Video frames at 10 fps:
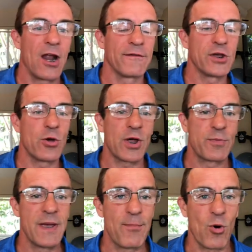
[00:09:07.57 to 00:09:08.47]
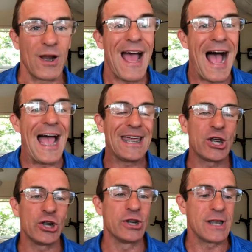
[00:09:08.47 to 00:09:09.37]
off a USB port, I
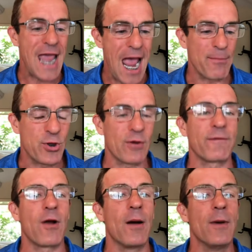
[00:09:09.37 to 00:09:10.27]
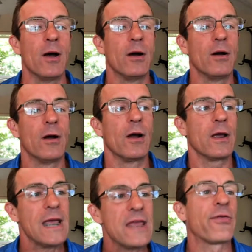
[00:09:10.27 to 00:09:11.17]
could capture from
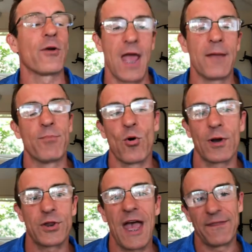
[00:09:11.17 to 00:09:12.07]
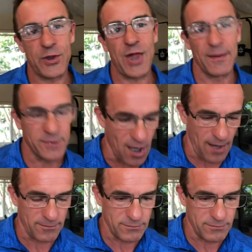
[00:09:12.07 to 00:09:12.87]
Ethernet ports at the same time.